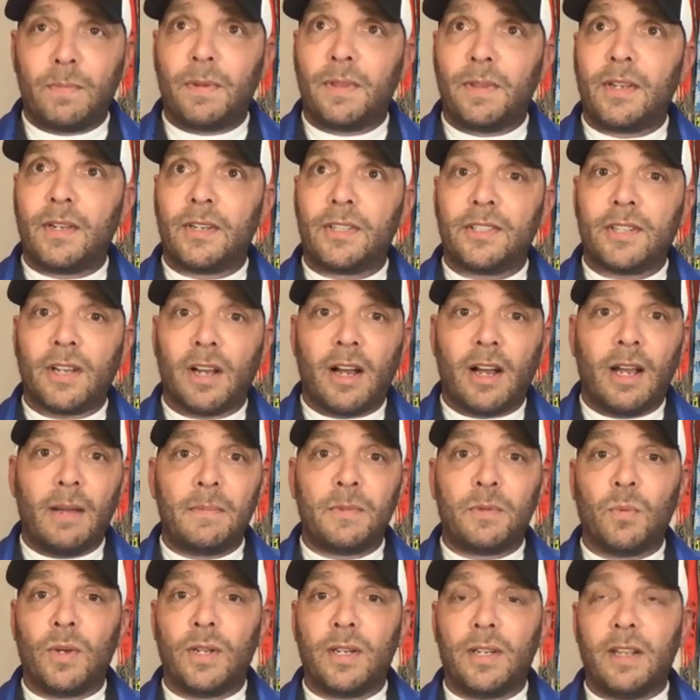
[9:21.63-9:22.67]
but there's
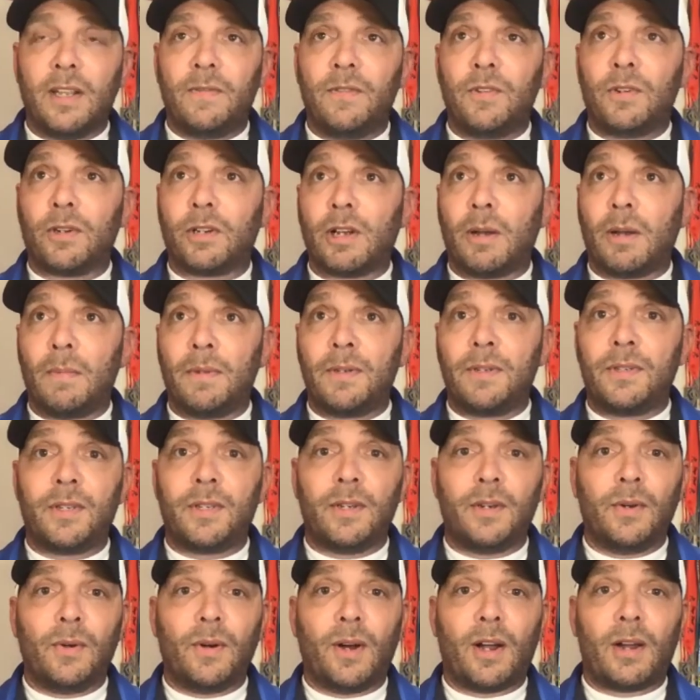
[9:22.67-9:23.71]
times when if you're coming
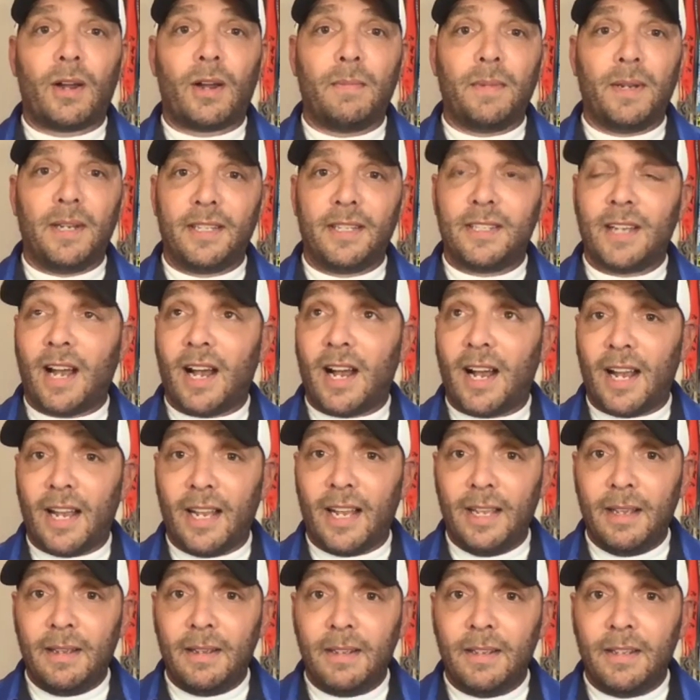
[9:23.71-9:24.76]
to our meetings
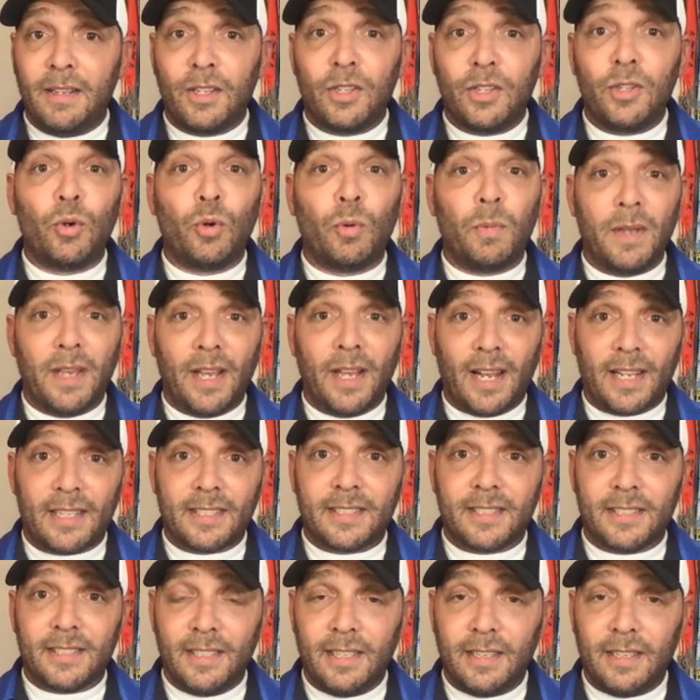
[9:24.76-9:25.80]
high, you will be asked
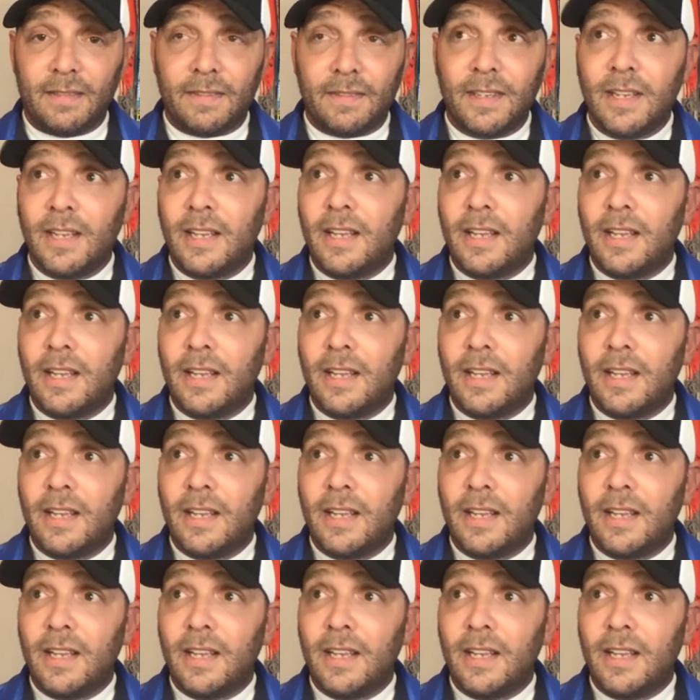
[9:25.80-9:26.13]
to leave.